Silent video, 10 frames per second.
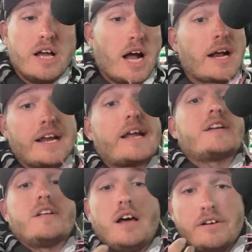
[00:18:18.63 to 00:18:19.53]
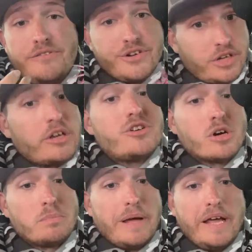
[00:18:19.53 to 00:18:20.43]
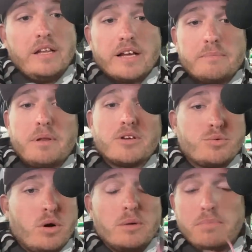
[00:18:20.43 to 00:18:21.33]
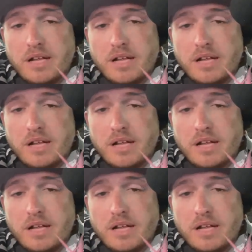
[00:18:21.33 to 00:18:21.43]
going to catch a lot of fish on a jerk bait, like a +1,